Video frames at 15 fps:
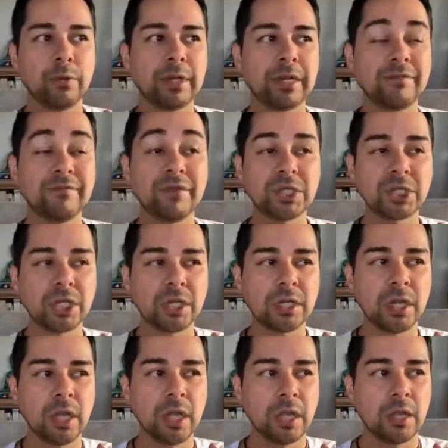then I would
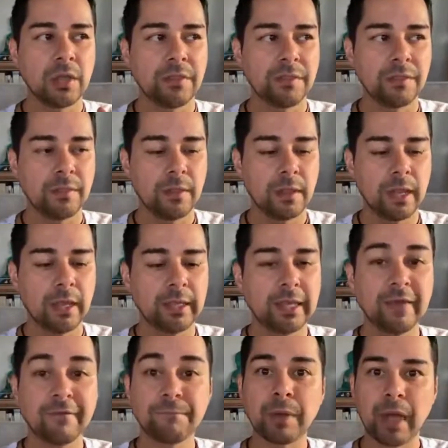envision
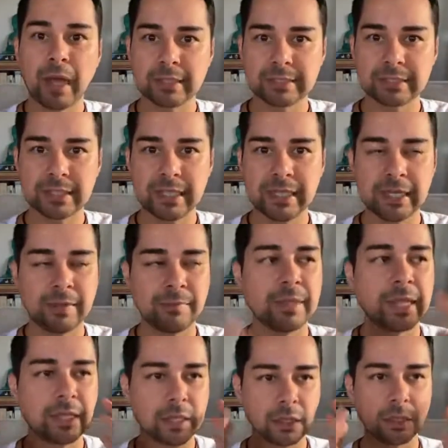a gift box,
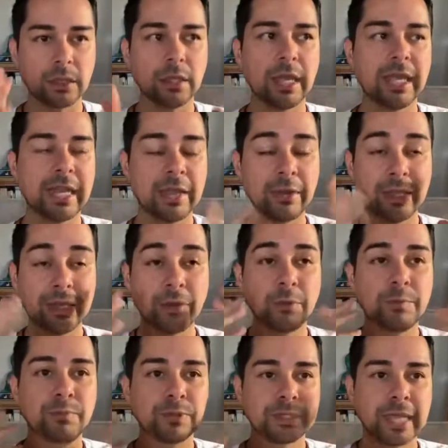and I'm like,
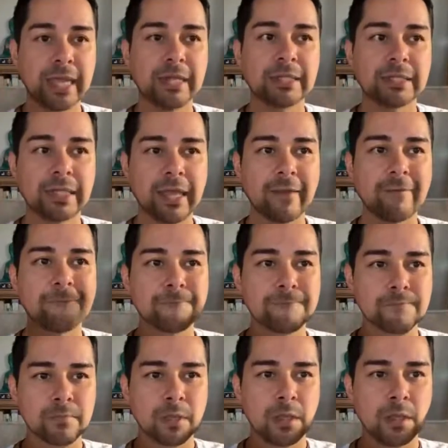and I would pretend like,